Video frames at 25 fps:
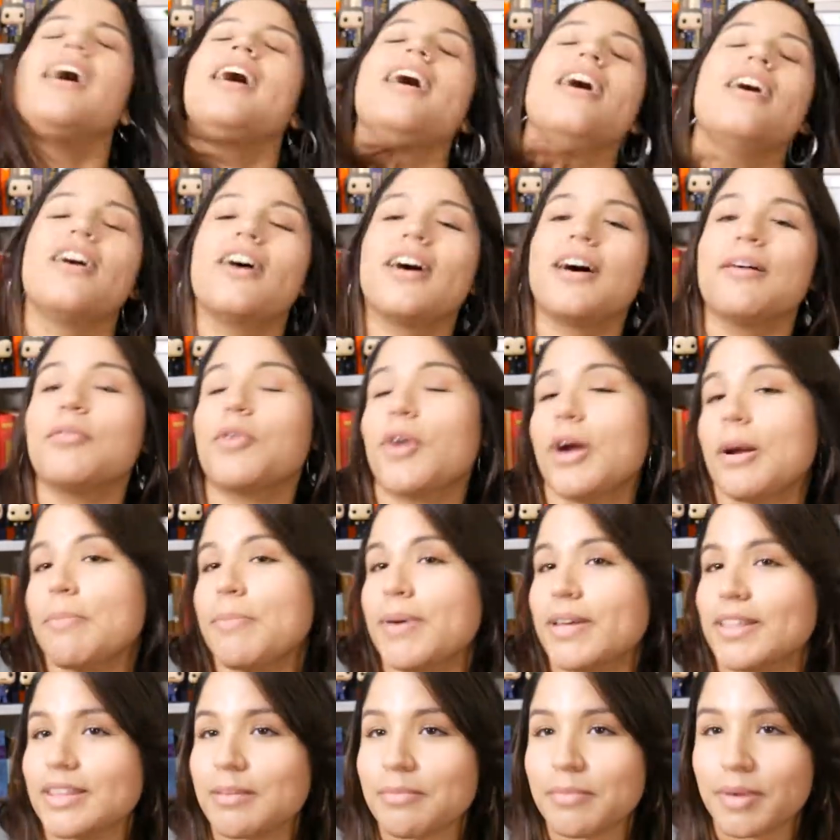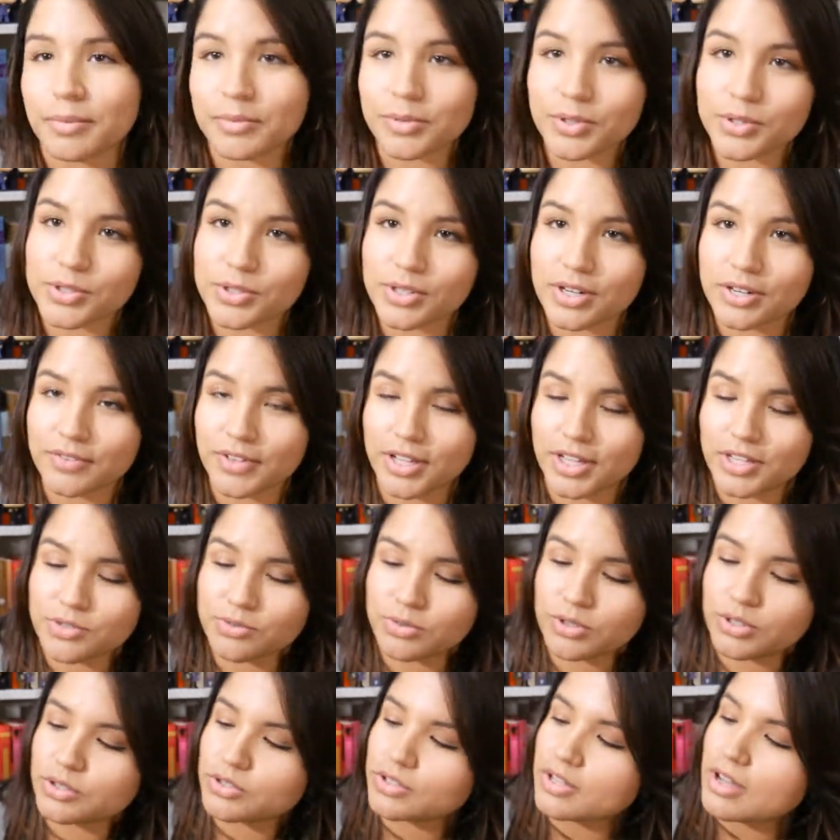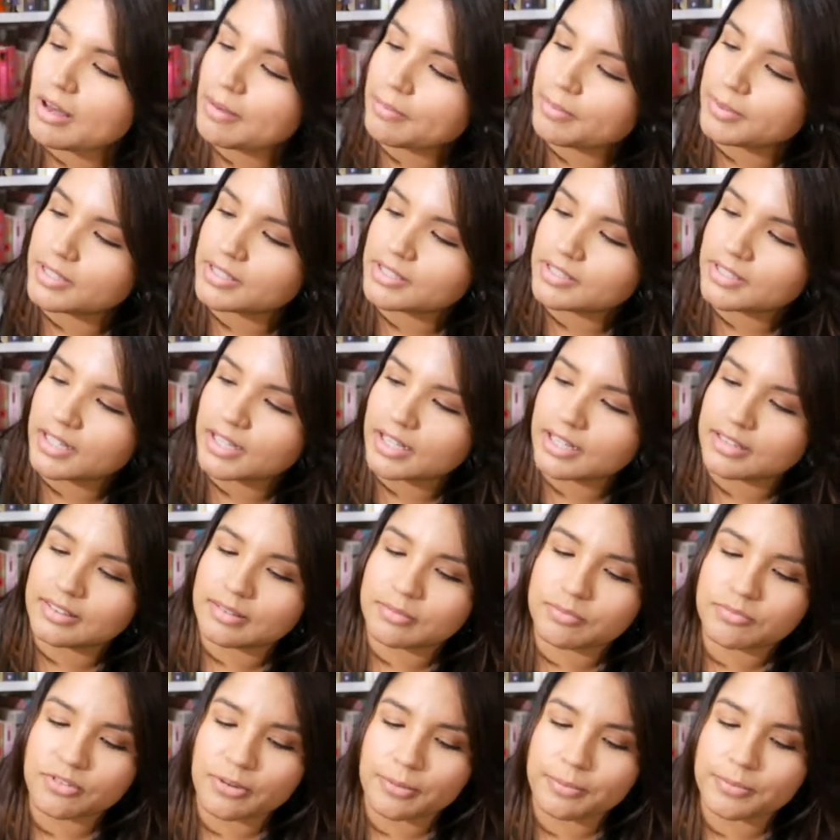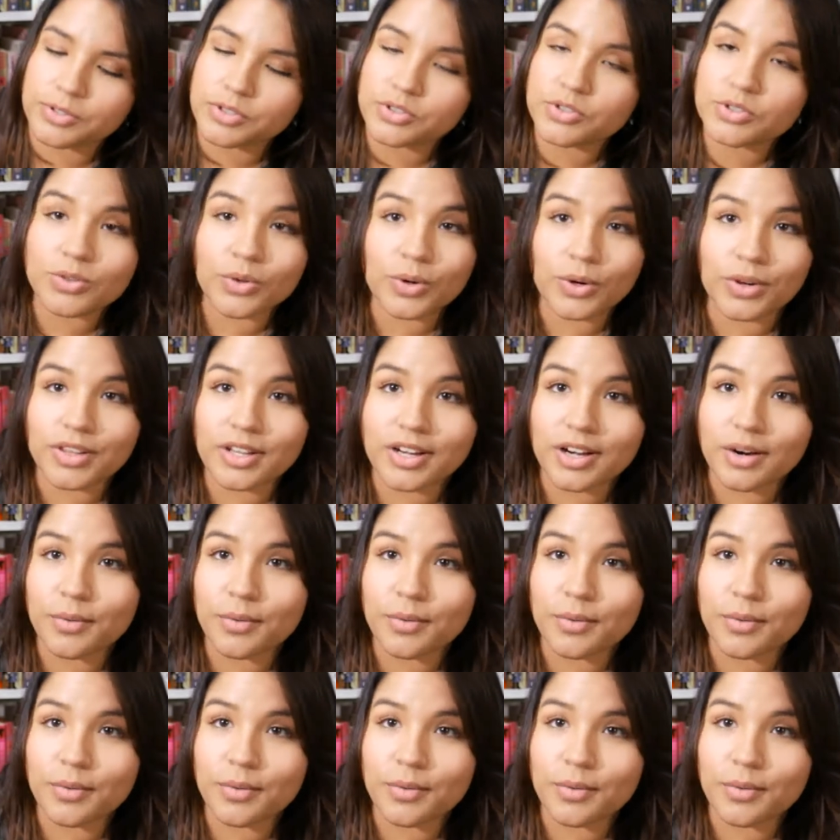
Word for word: uh, or I picked them up those are advanced readers copies I got them from the store that